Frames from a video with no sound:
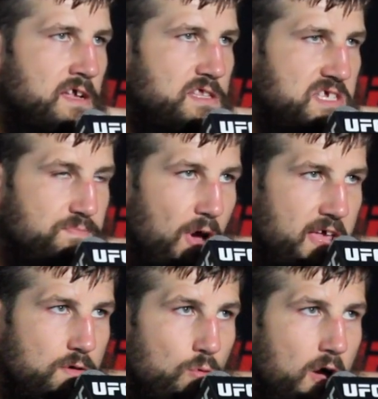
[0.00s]

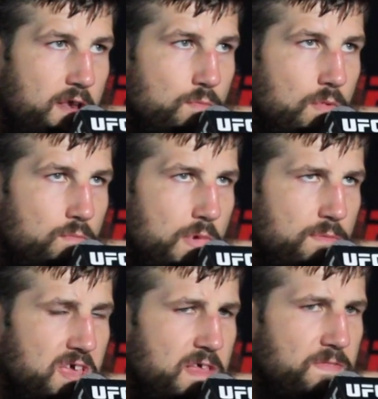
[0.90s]
despite what
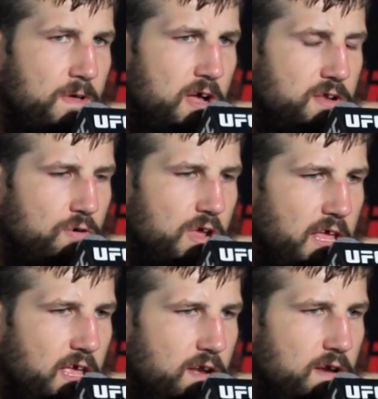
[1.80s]
maybe he thought
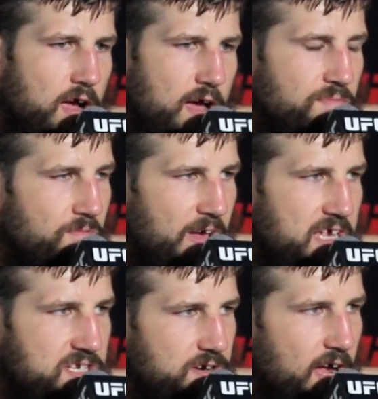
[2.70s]
going in, I'm the
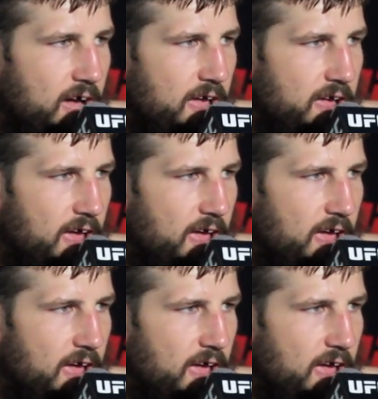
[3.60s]
faster guy.